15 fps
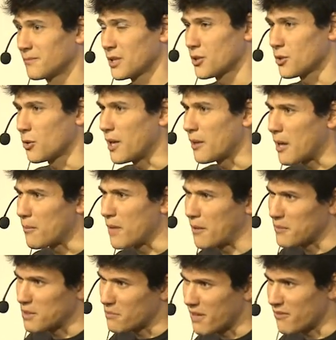So
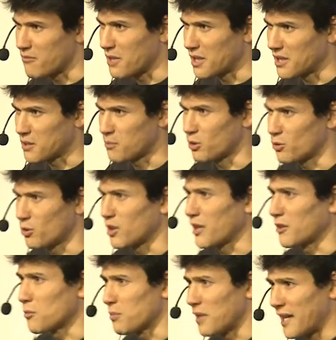I'm in mathematics, but you
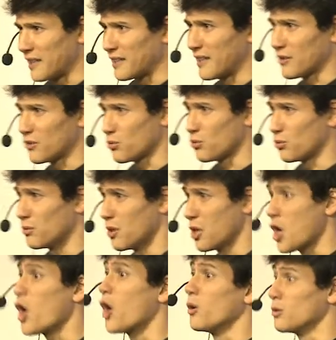can apply that to
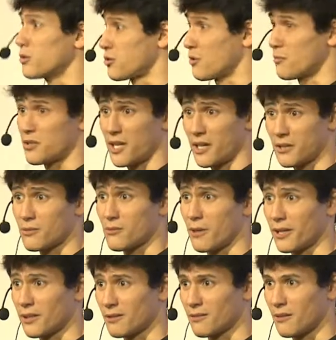all subjects,
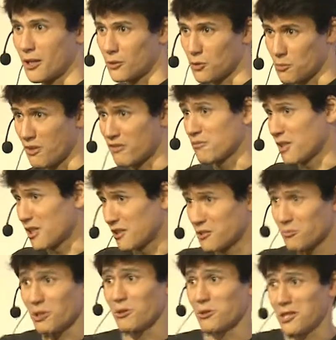right? I use mathematics
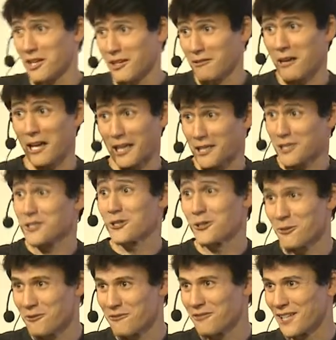because I can show
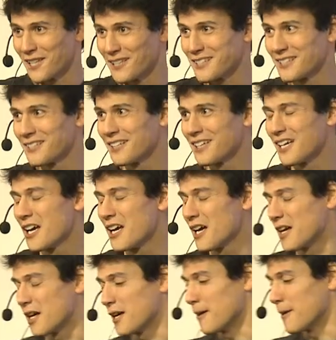you things.
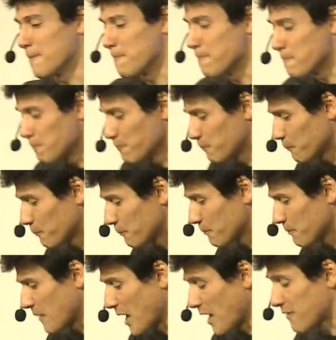
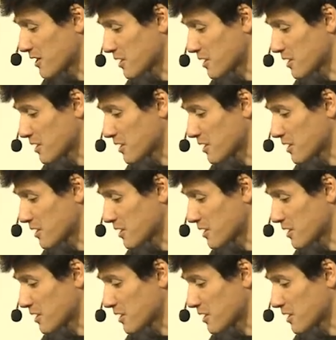I've